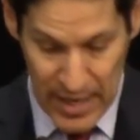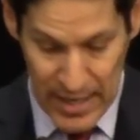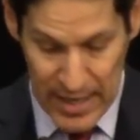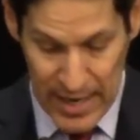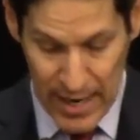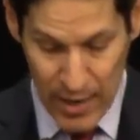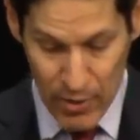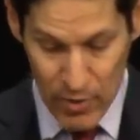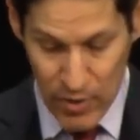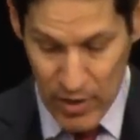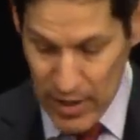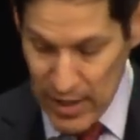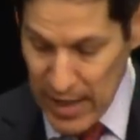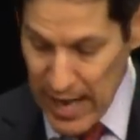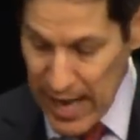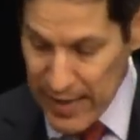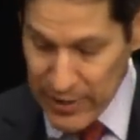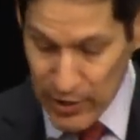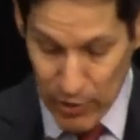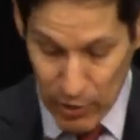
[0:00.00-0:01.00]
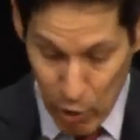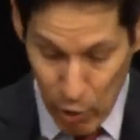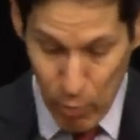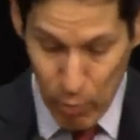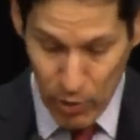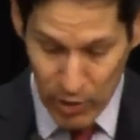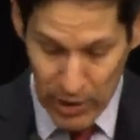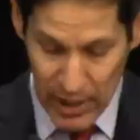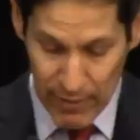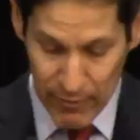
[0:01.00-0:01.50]
Now, at the
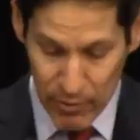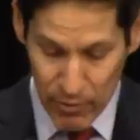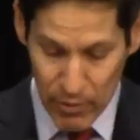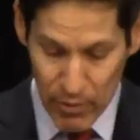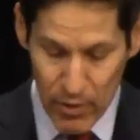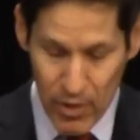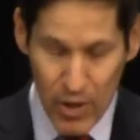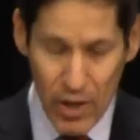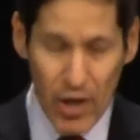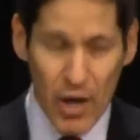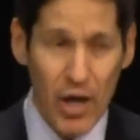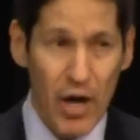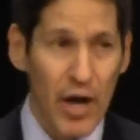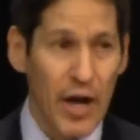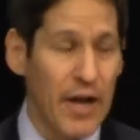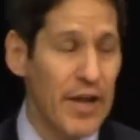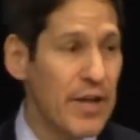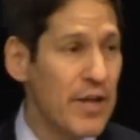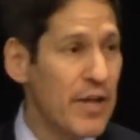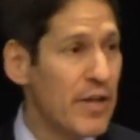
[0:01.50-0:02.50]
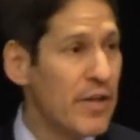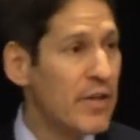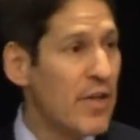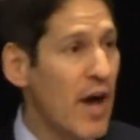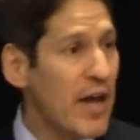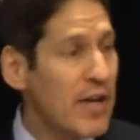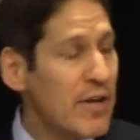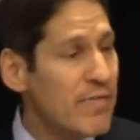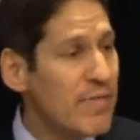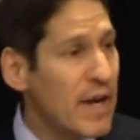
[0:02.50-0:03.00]
global level, uh,
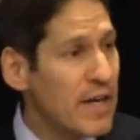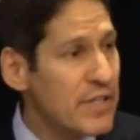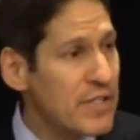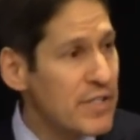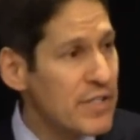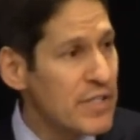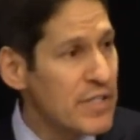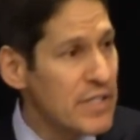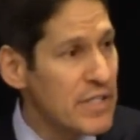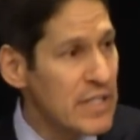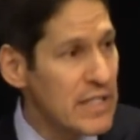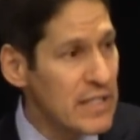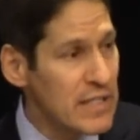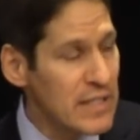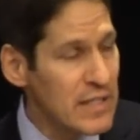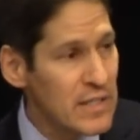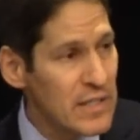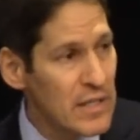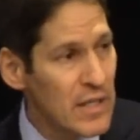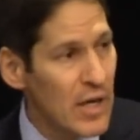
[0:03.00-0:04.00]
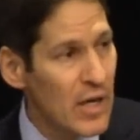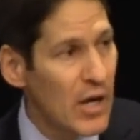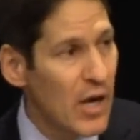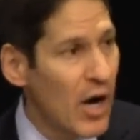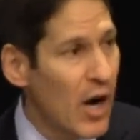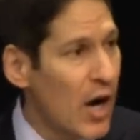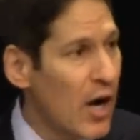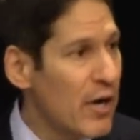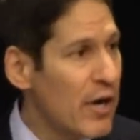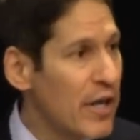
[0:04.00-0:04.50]
non-infectious diseases
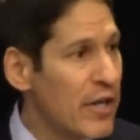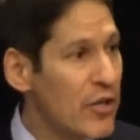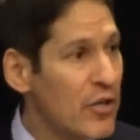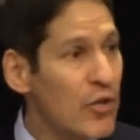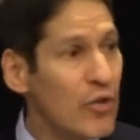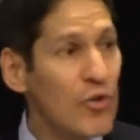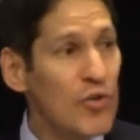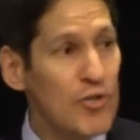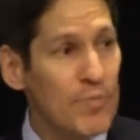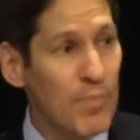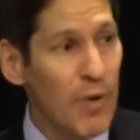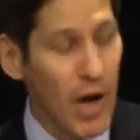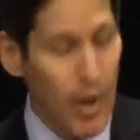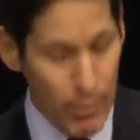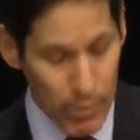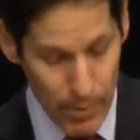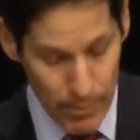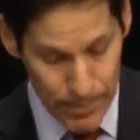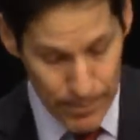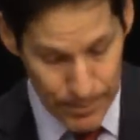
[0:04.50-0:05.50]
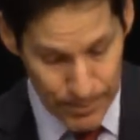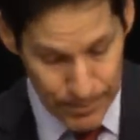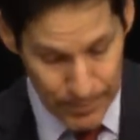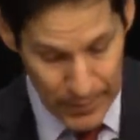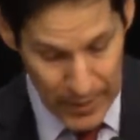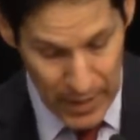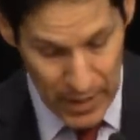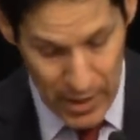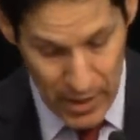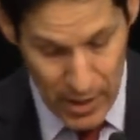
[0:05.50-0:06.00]
are a huge problem
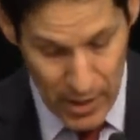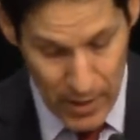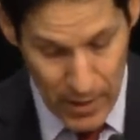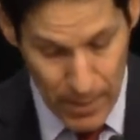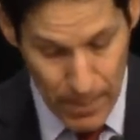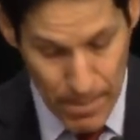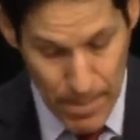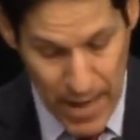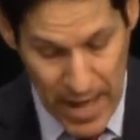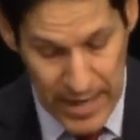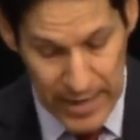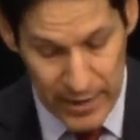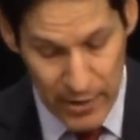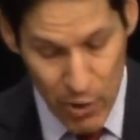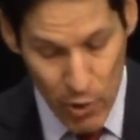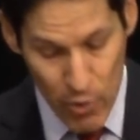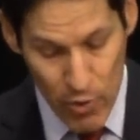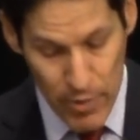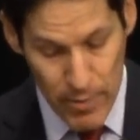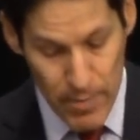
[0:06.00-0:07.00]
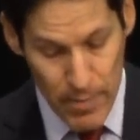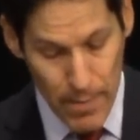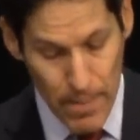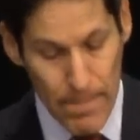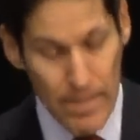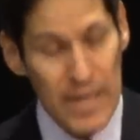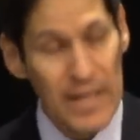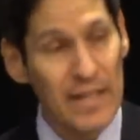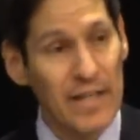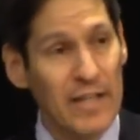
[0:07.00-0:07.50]
many low and
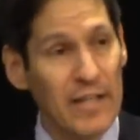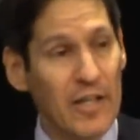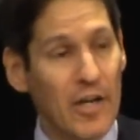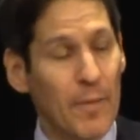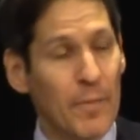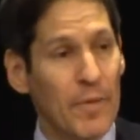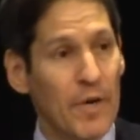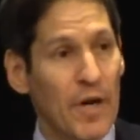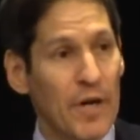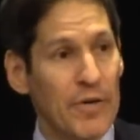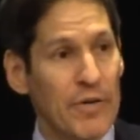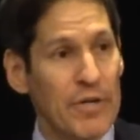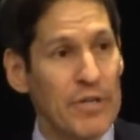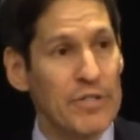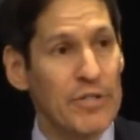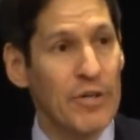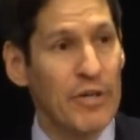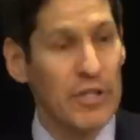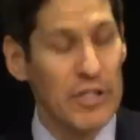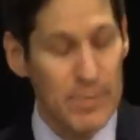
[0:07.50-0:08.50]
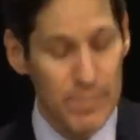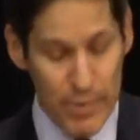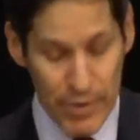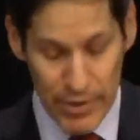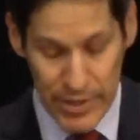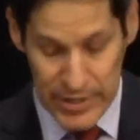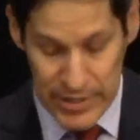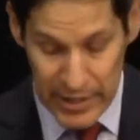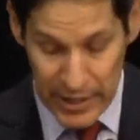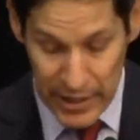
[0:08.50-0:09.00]
middle income countries are
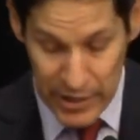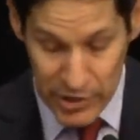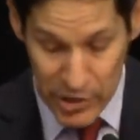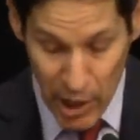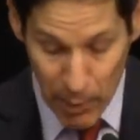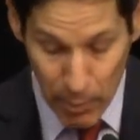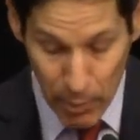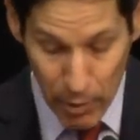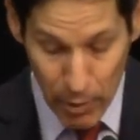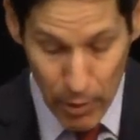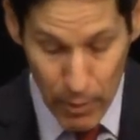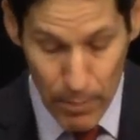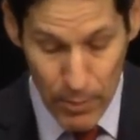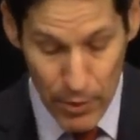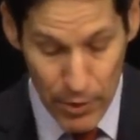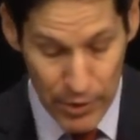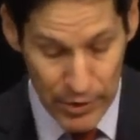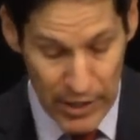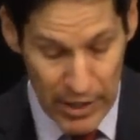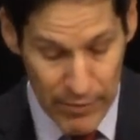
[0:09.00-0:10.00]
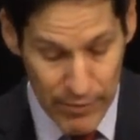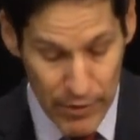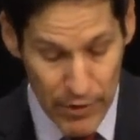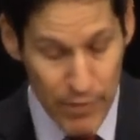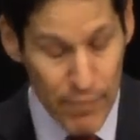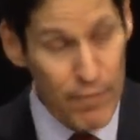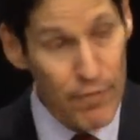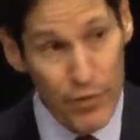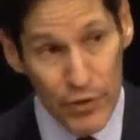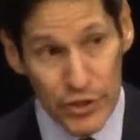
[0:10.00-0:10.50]
experiencing a double burden. And for the
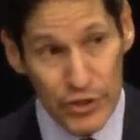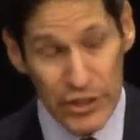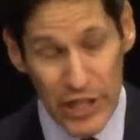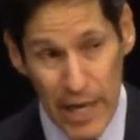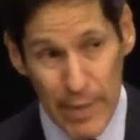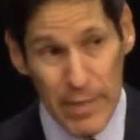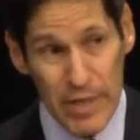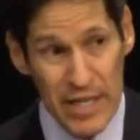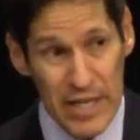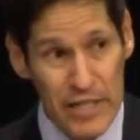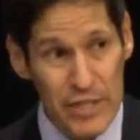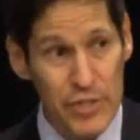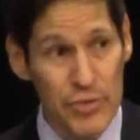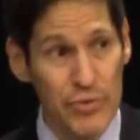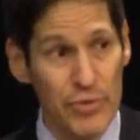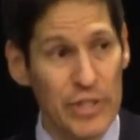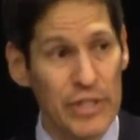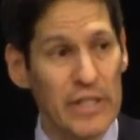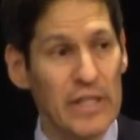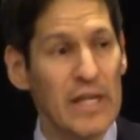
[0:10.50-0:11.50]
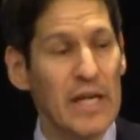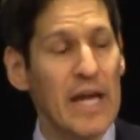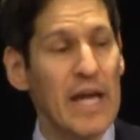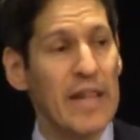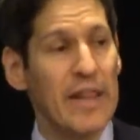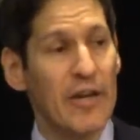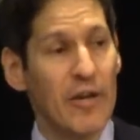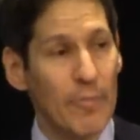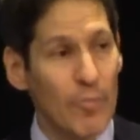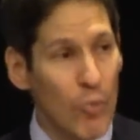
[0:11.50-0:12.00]
first time in history,
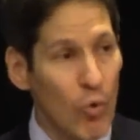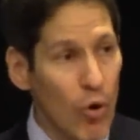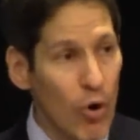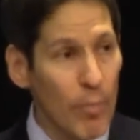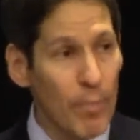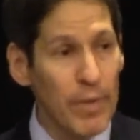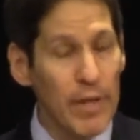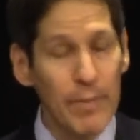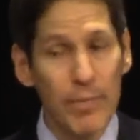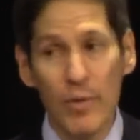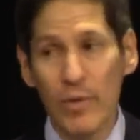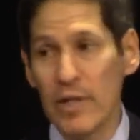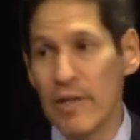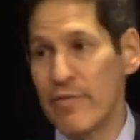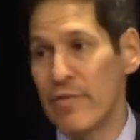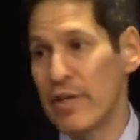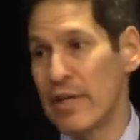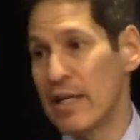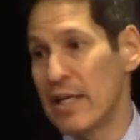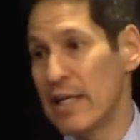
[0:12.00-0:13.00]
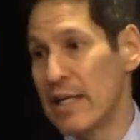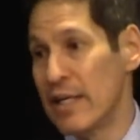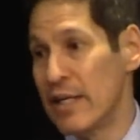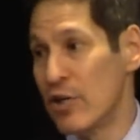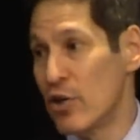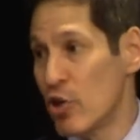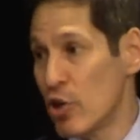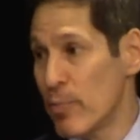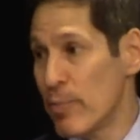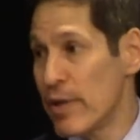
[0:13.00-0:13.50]
there are more people living
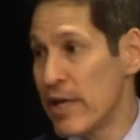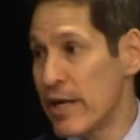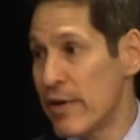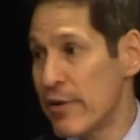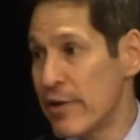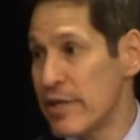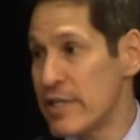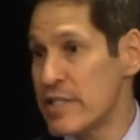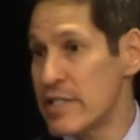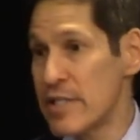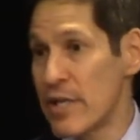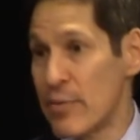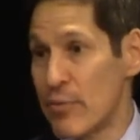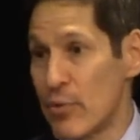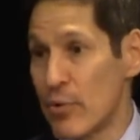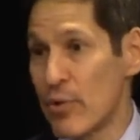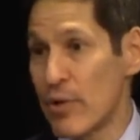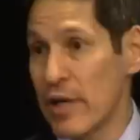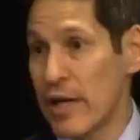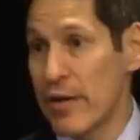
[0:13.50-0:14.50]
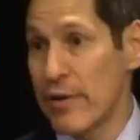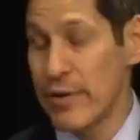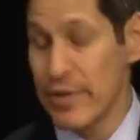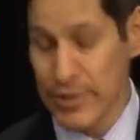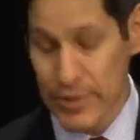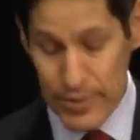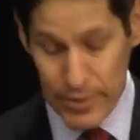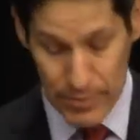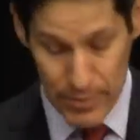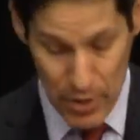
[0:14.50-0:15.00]
in urban areas than rural
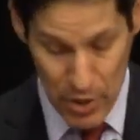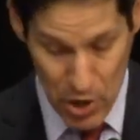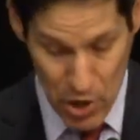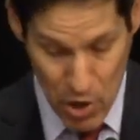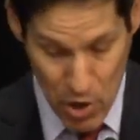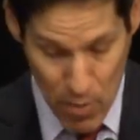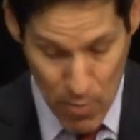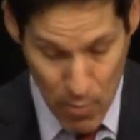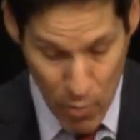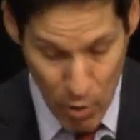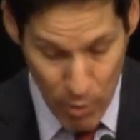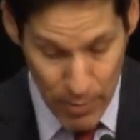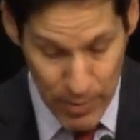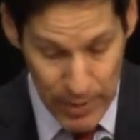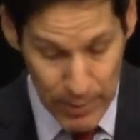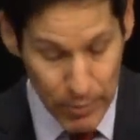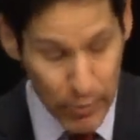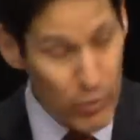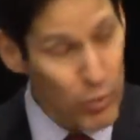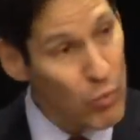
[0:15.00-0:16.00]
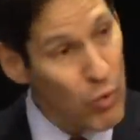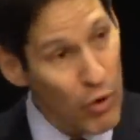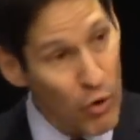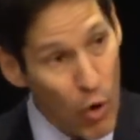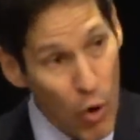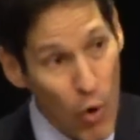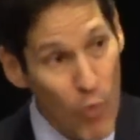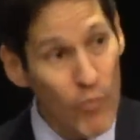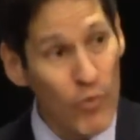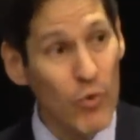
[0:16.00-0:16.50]
areas, more people who are
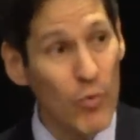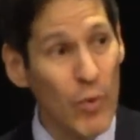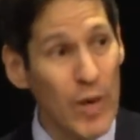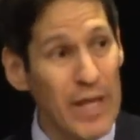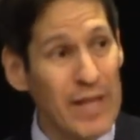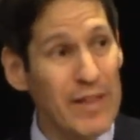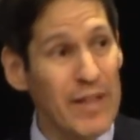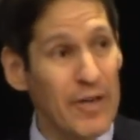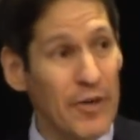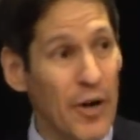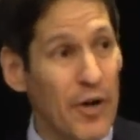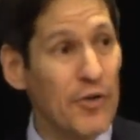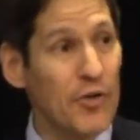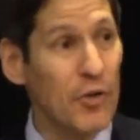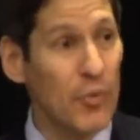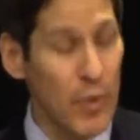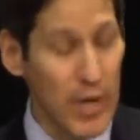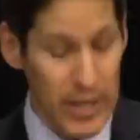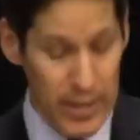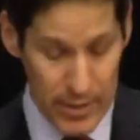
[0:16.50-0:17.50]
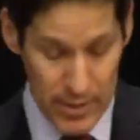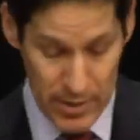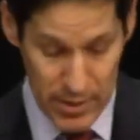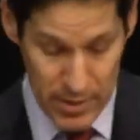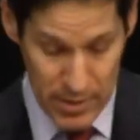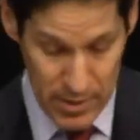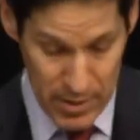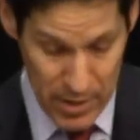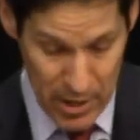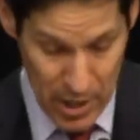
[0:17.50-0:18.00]
overweight than underweight,
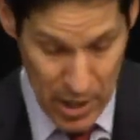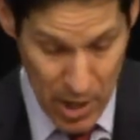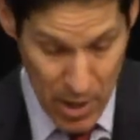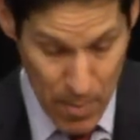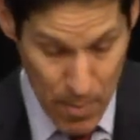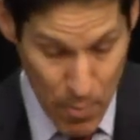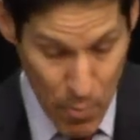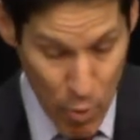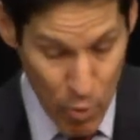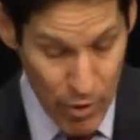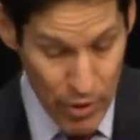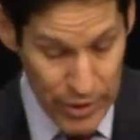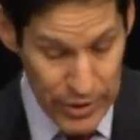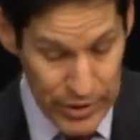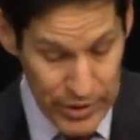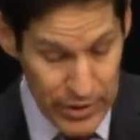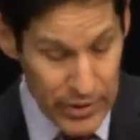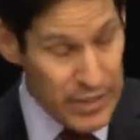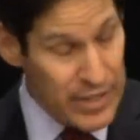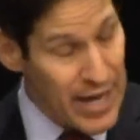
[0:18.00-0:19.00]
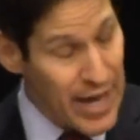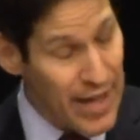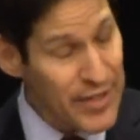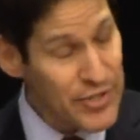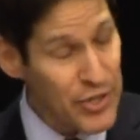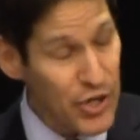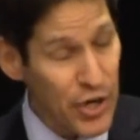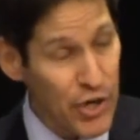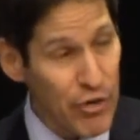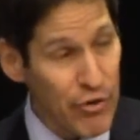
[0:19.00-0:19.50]
more
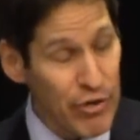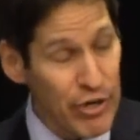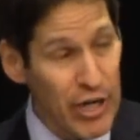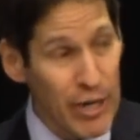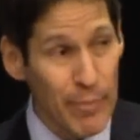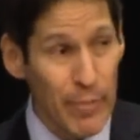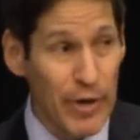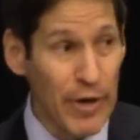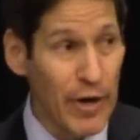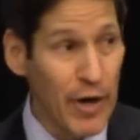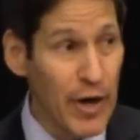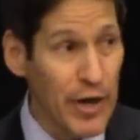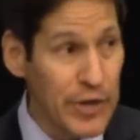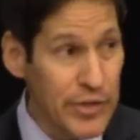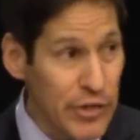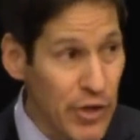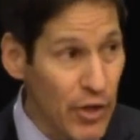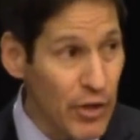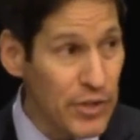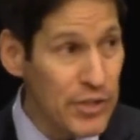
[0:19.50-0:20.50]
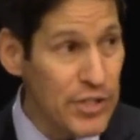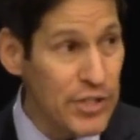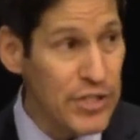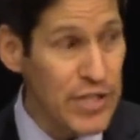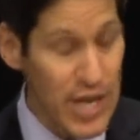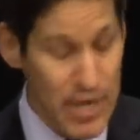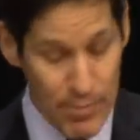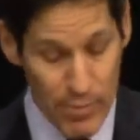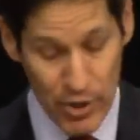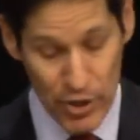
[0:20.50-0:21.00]
deaths occurring among adults
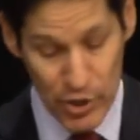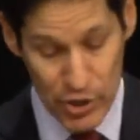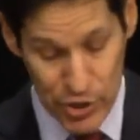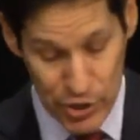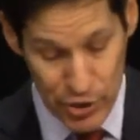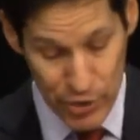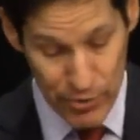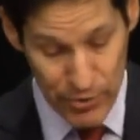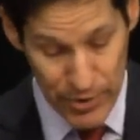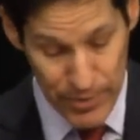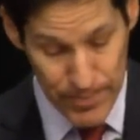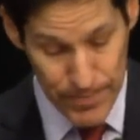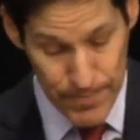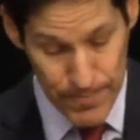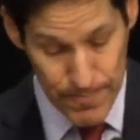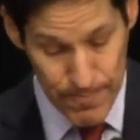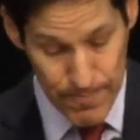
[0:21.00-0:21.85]
than among children.